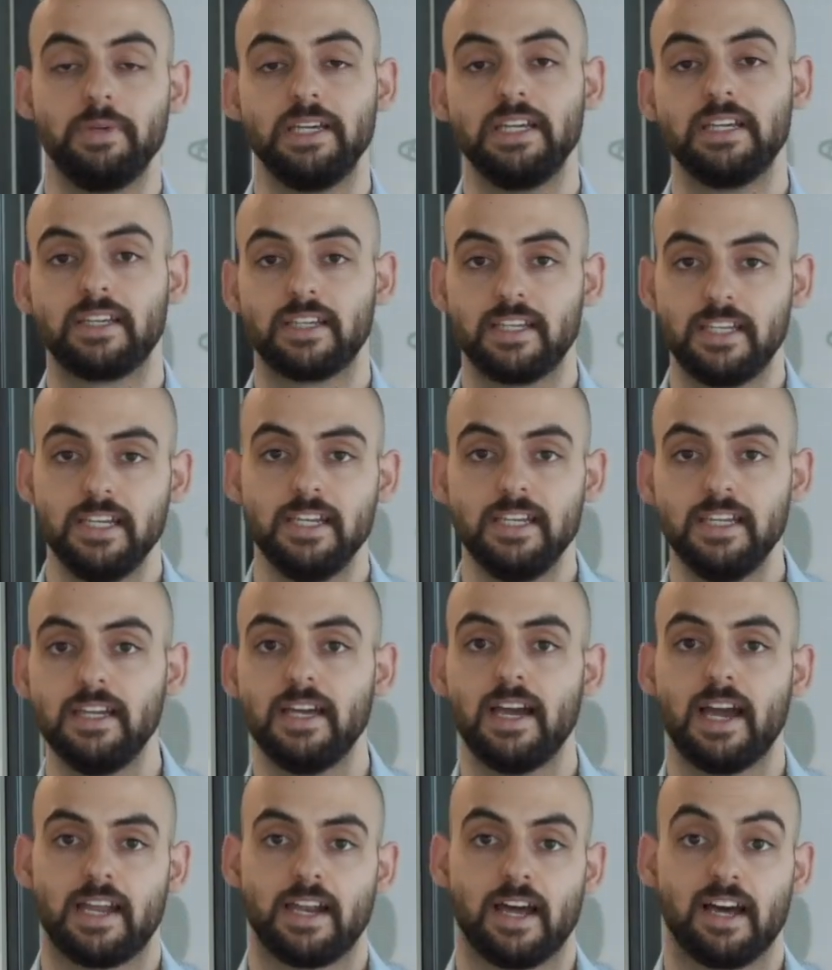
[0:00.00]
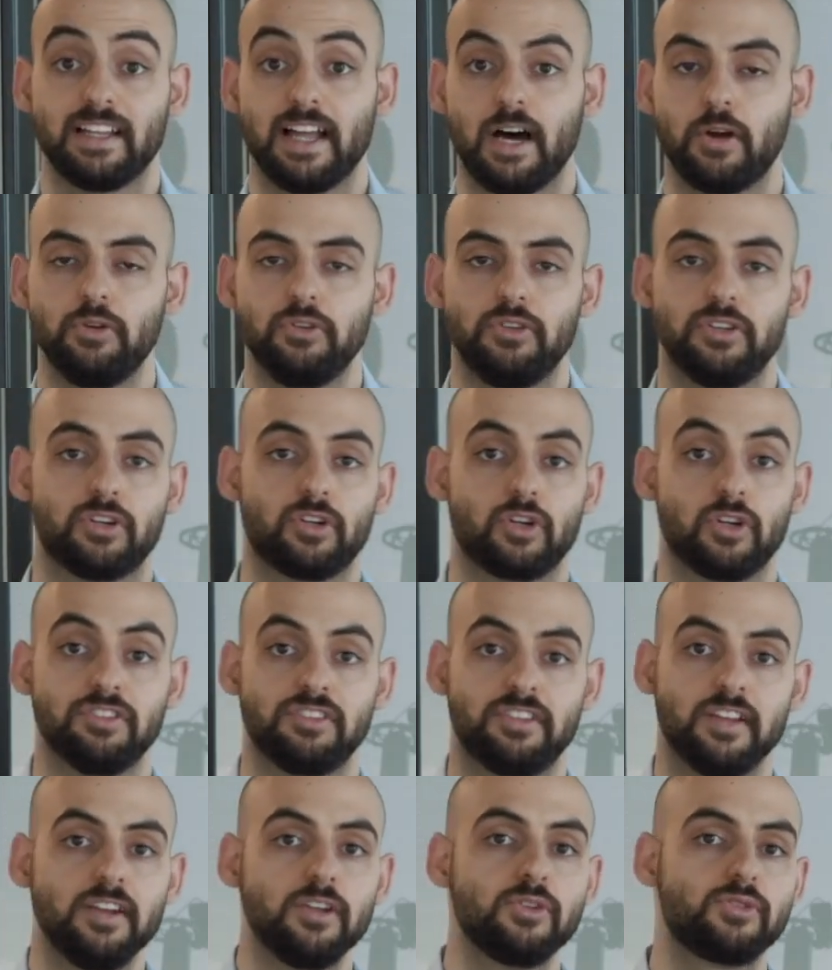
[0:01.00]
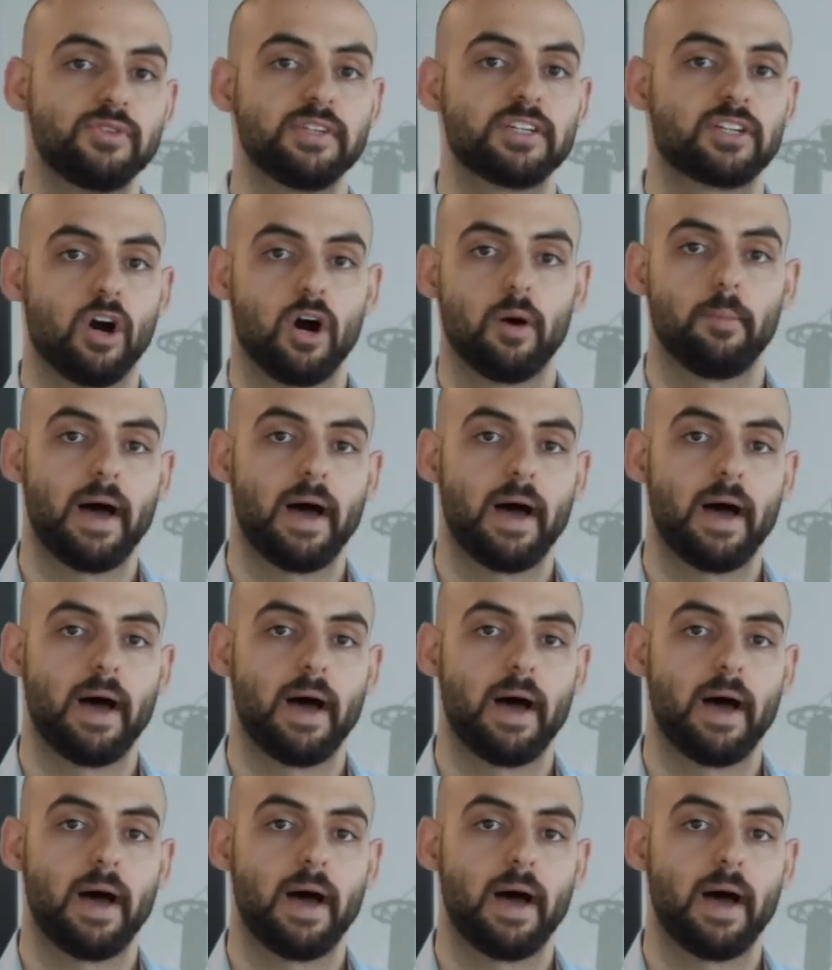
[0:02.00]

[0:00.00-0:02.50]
be key and allow you to continuously call